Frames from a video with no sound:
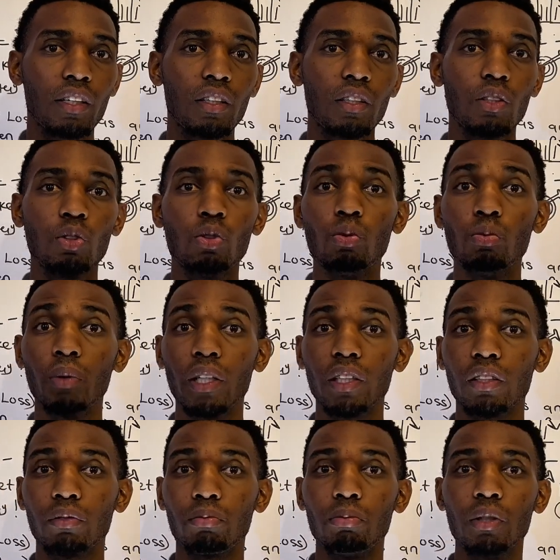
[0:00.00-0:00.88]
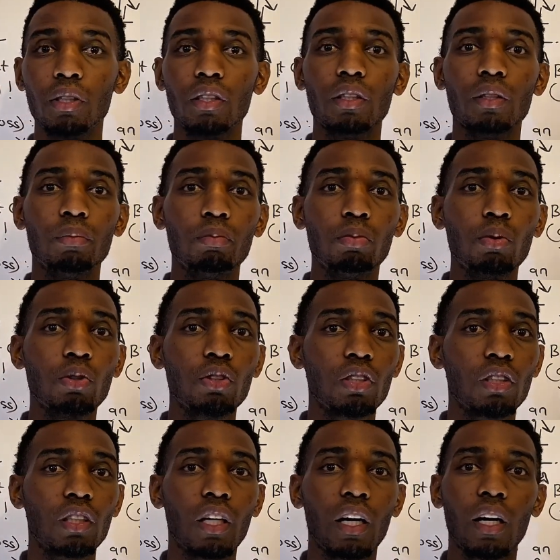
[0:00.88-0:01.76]
you might be
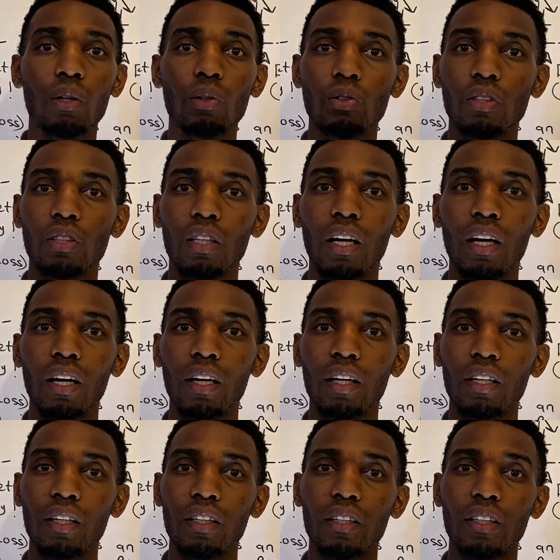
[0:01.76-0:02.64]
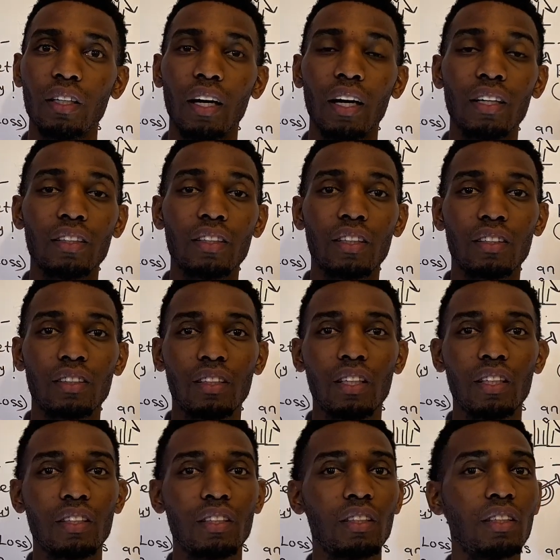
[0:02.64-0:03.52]
pushed out at a
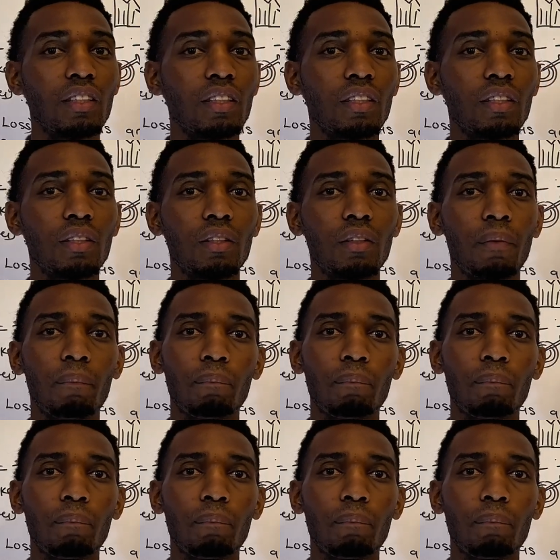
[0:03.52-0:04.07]
slightly